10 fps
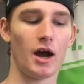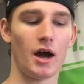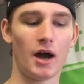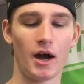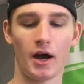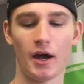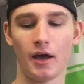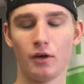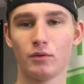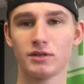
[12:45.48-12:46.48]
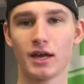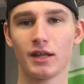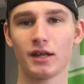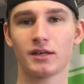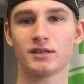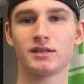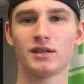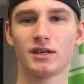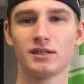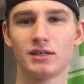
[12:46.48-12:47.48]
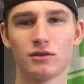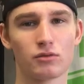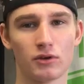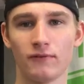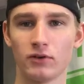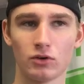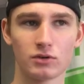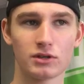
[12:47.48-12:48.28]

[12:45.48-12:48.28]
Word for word: uh, it was at like 63 views.